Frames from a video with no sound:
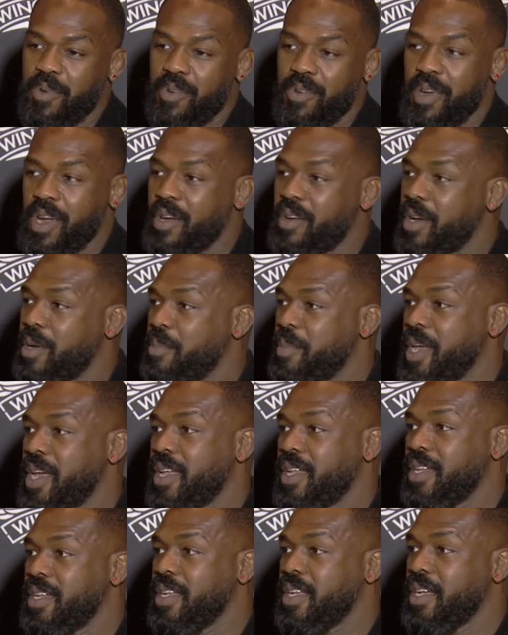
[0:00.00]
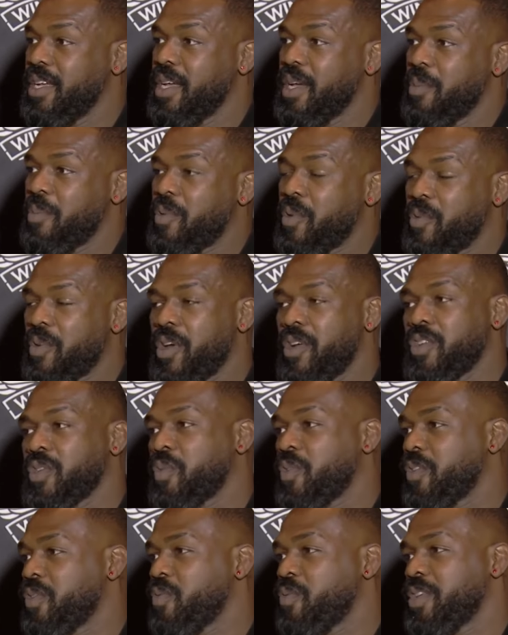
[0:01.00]
Pereira, man. Pereira's
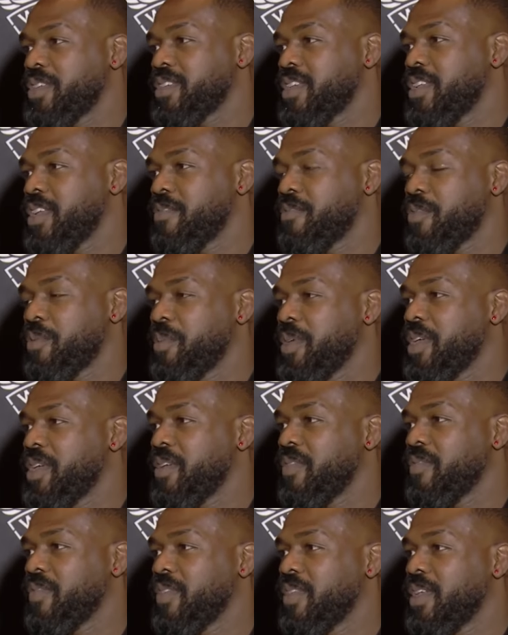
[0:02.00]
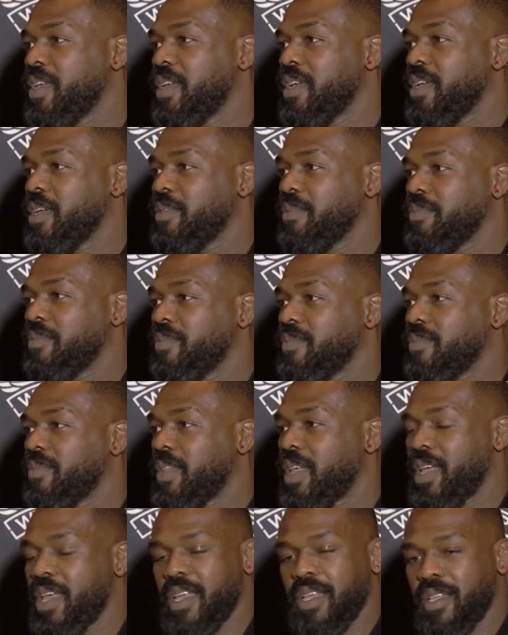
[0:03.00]
worth risking it for me.
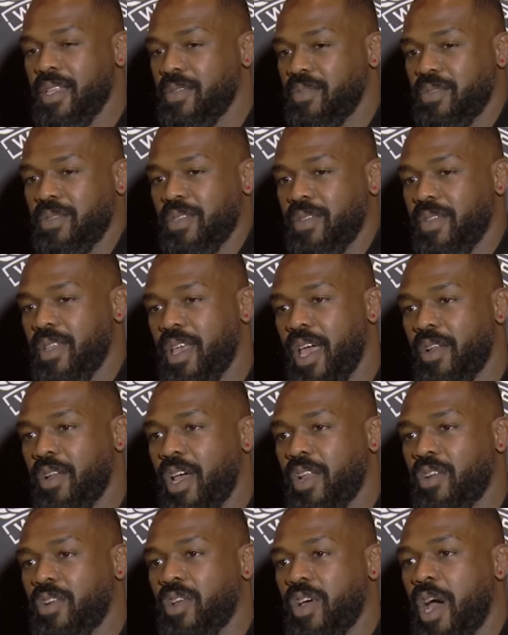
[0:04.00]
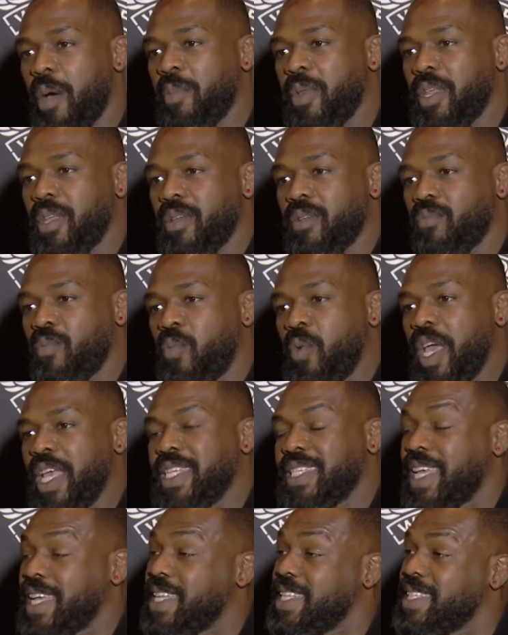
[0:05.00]
It, it's, I don't know how many
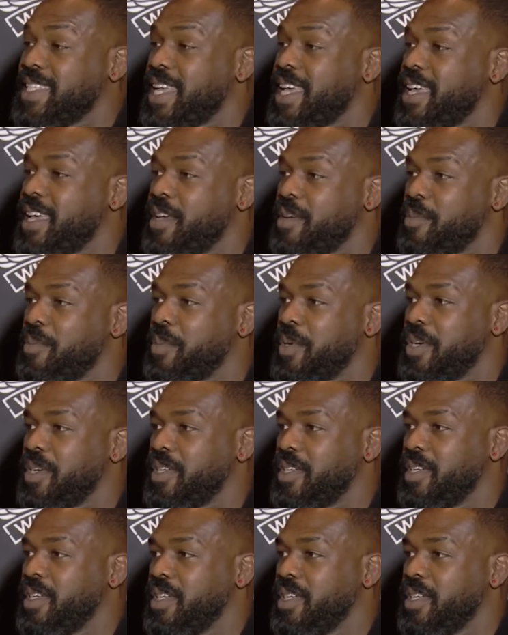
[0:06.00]
ways I can say it, but